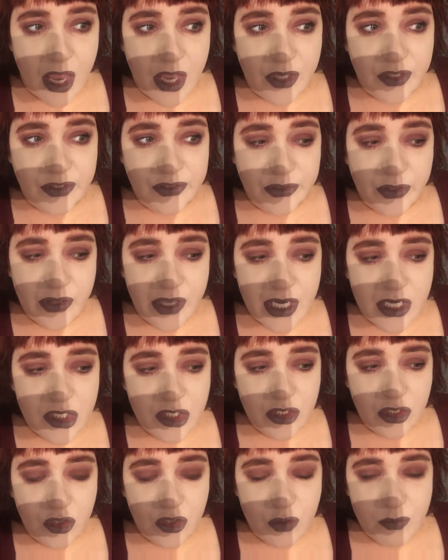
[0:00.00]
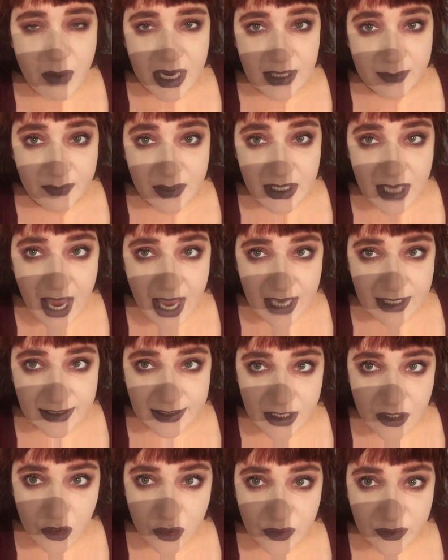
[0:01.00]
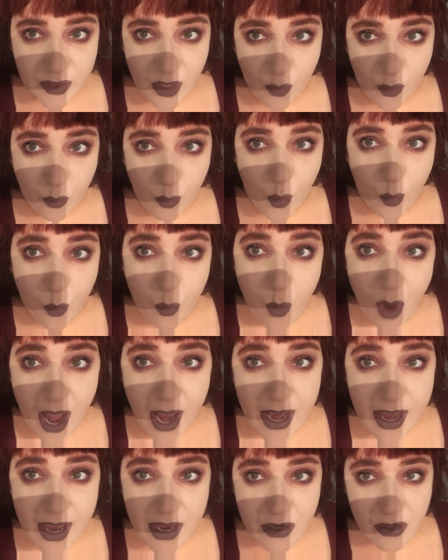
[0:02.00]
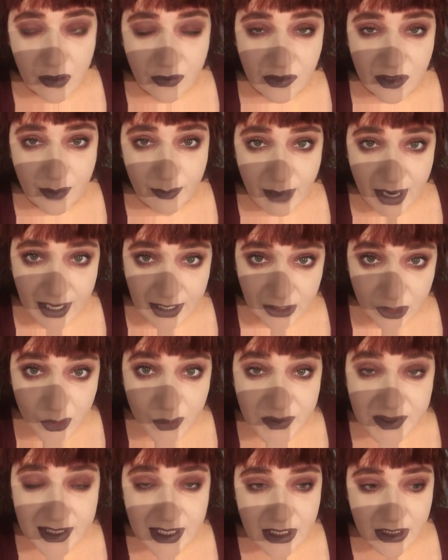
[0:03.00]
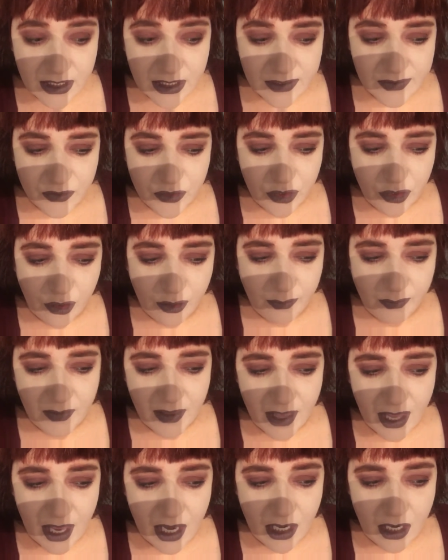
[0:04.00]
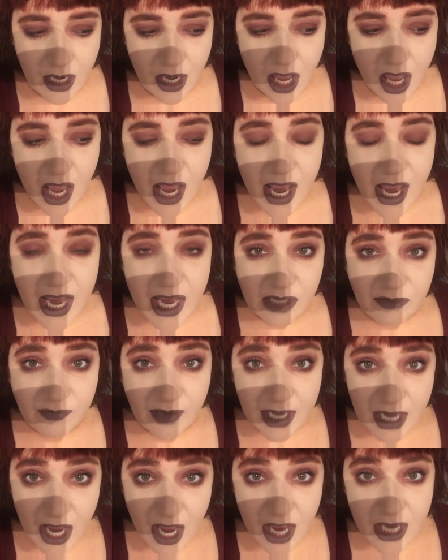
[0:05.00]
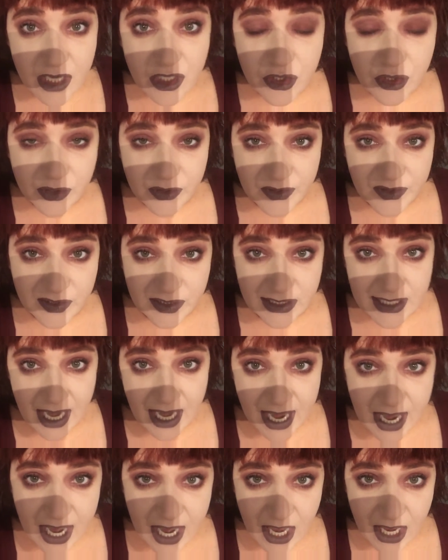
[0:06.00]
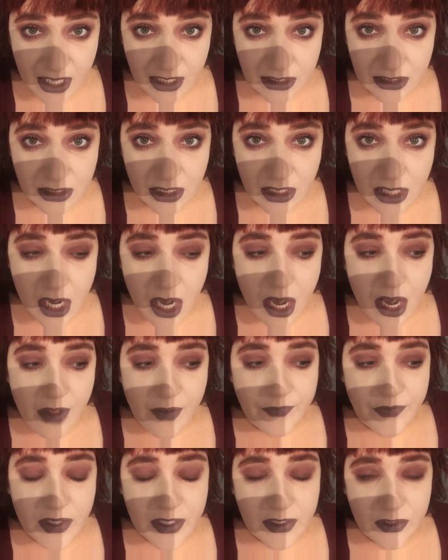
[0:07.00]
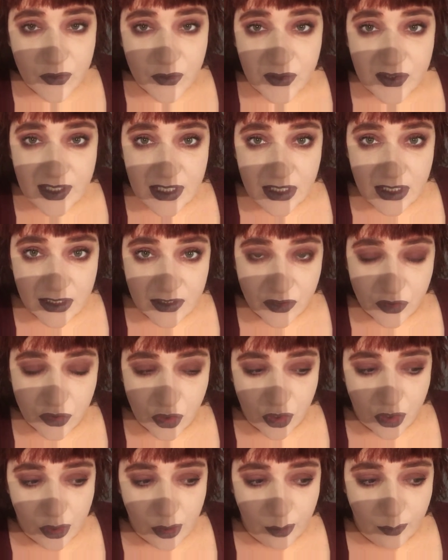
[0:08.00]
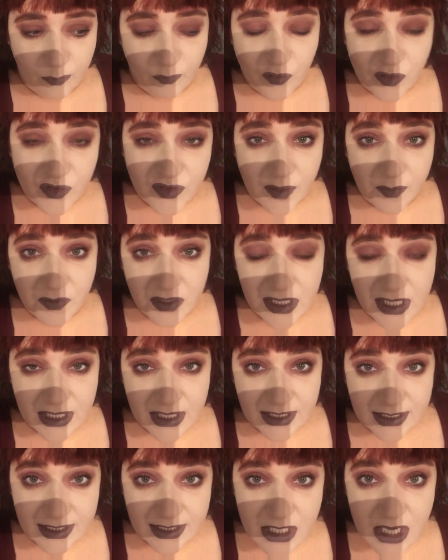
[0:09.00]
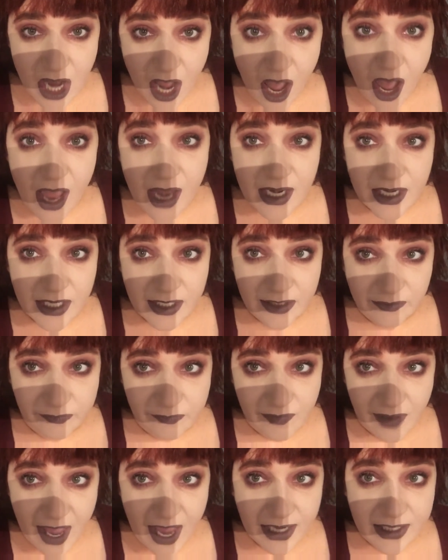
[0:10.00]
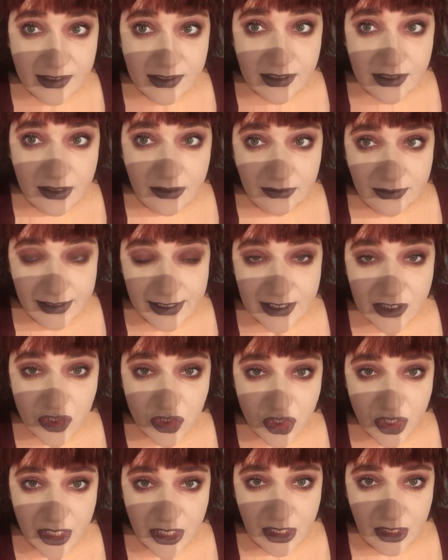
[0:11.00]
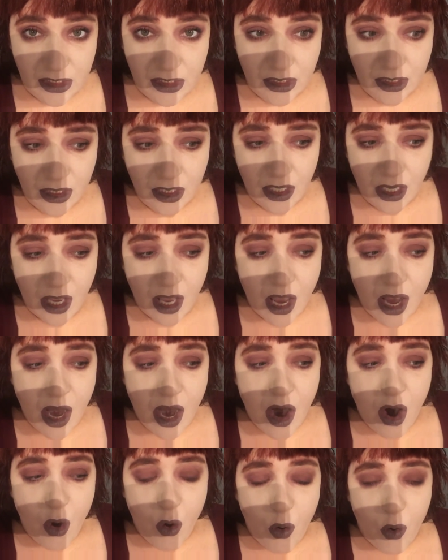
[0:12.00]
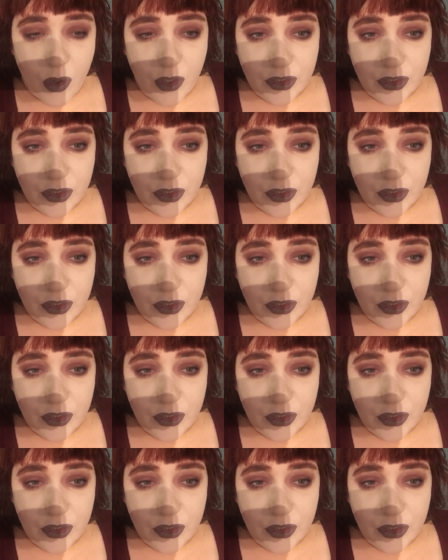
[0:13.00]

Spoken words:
So then you might be asking yourself, well, why on earth am I using this term then if I understand that using this term for something that is not, in fact, a lynching, or